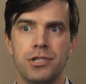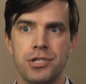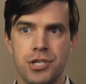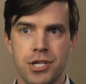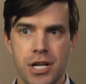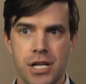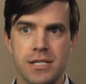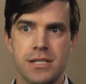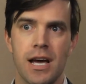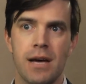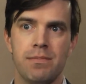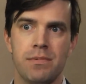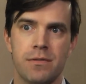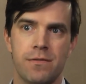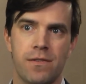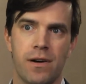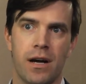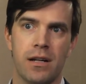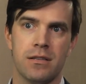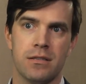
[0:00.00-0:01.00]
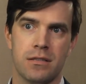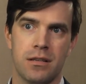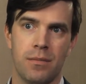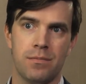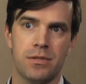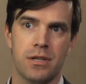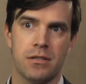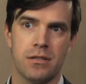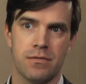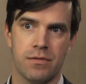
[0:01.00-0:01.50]
genotype defined
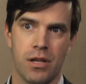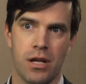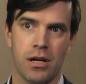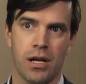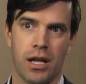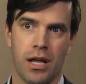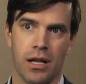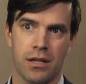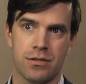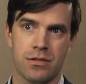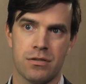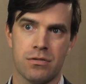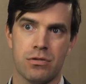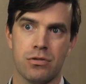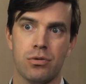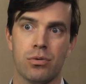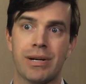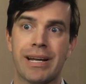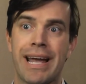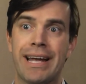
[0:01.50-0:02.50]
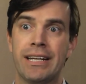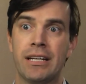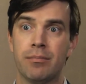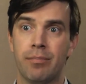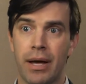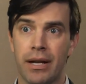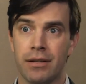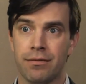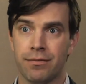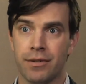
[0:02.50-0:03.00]
subsets of lung cancer who are gaining
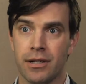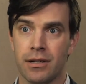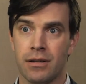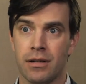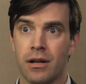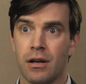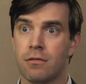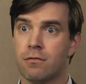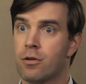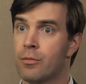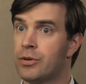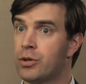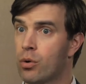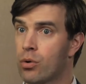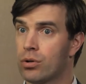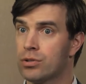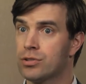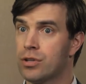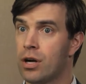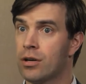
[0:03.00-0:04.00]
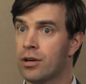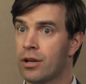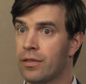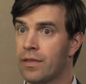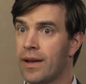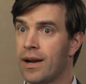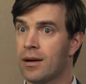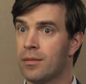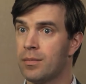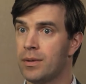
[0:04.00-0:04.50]
benefit from an oral targeted
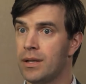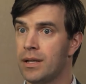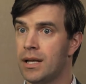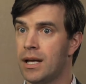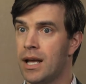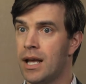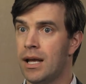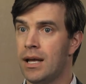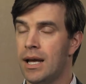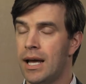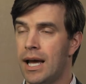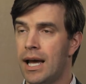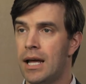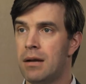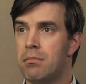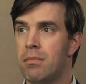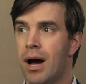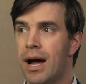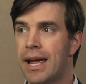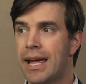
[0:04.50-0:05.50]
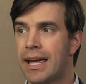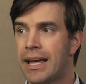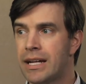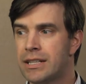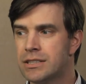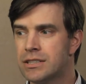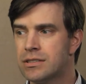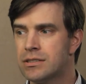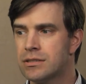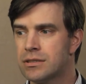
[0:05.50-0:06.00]
therapy? And my
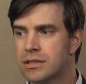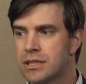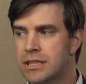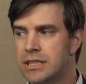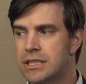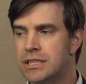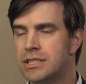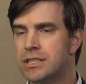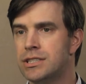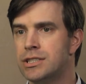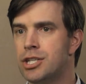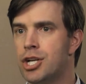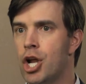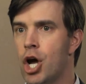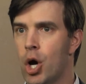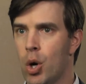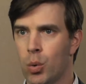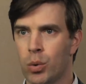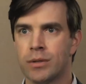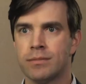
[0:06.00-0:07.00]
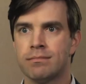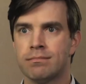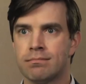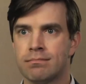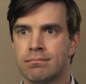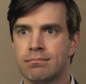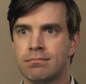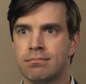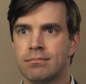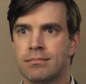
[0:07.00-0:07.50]
answer is no.
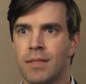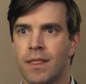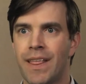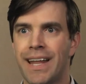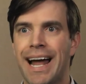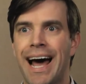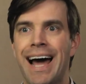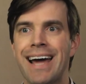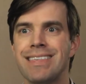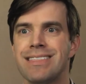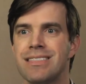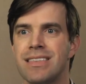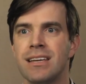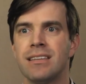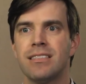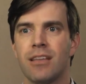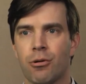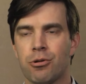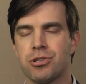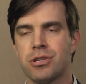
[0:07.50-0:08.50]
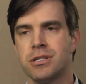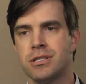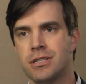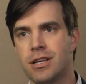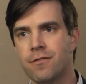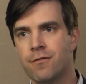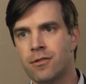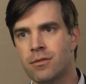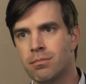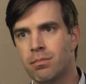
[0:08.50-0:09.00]
That I think there is a
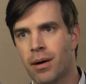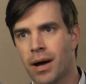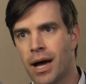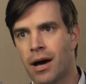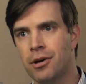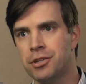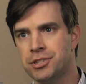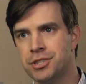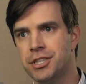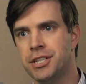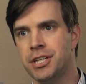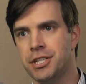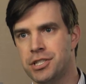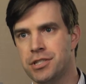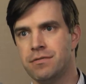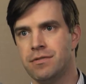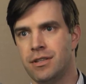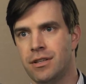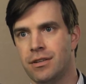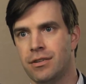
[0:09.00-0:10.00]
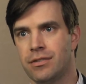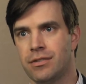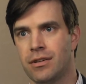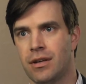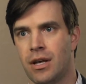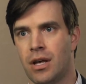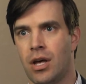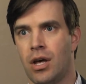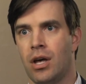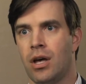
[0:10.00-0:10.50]
different biology to each of these.
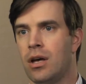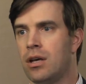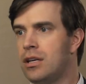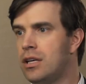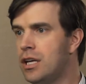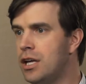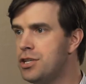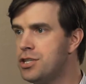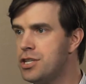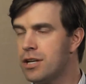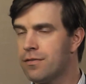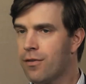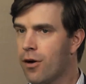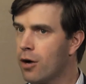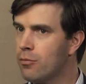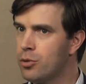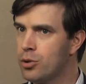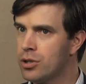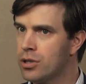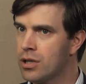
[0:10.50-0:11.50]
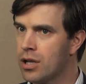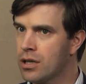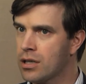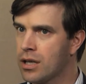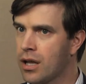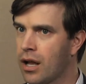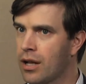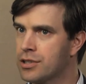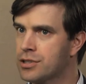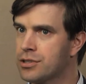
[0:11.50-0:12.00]
EGFR mutant lung
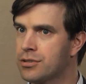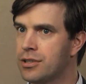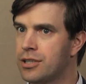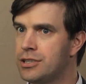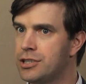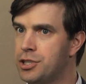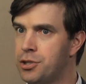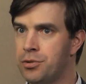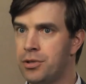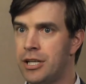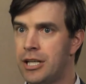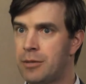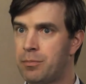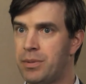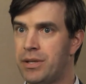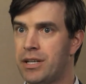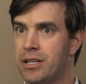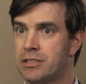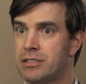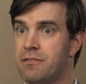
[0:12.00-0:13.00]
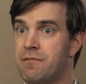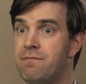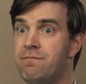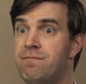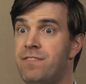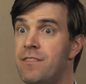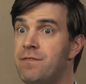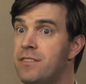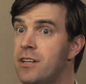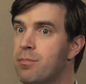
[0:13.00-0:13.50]
cancer is unique because
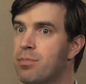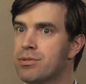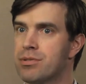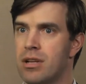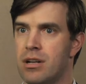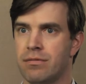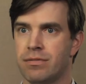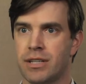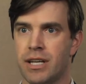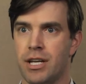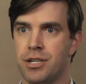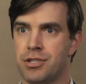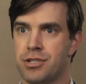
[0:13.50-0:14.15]
50% of